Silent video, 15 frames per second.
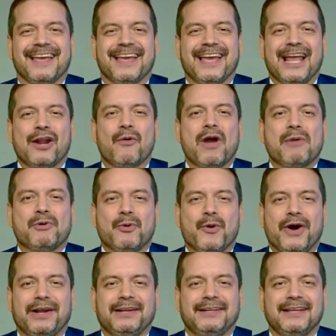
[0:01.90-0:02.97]
Hello
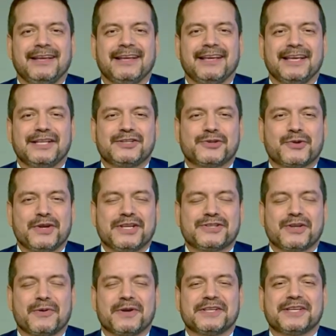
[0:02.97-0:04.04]
everyone, it's Chris
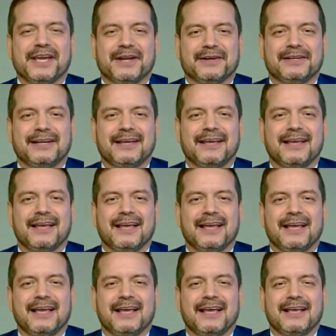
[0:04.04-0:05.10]
Torres here,
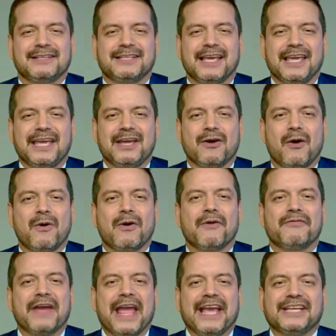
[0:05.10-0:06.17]
CEO
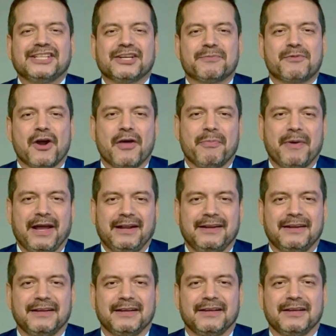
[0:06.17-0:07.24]
of Asia Broadband.
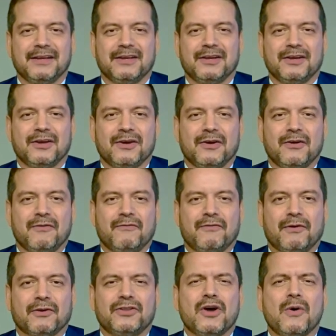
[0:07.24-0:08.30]

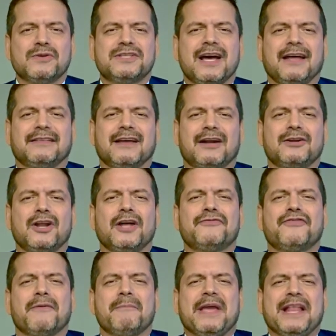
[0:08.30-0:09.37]
For those that are
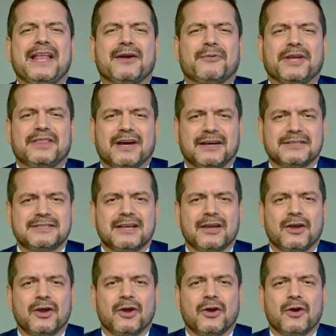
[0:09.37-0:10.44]
not familiar with us,
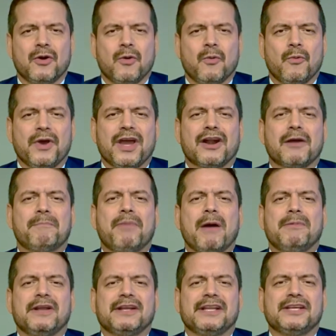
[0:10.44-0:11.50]
we are a
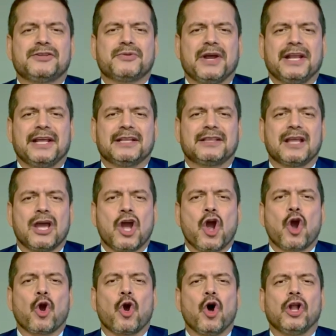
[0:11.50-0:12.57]
publicly traded
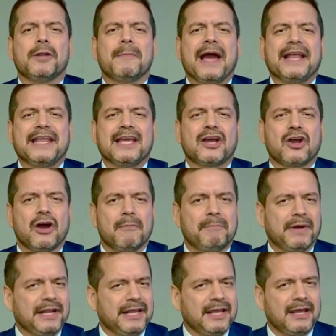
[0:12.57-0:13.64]
gold mining
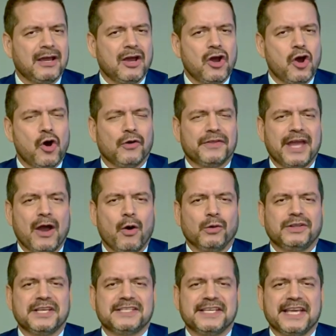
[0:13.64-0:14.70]
company on the
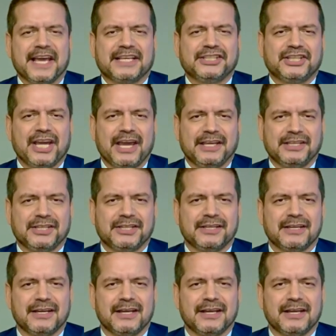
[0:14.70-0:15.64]
OTC exchange,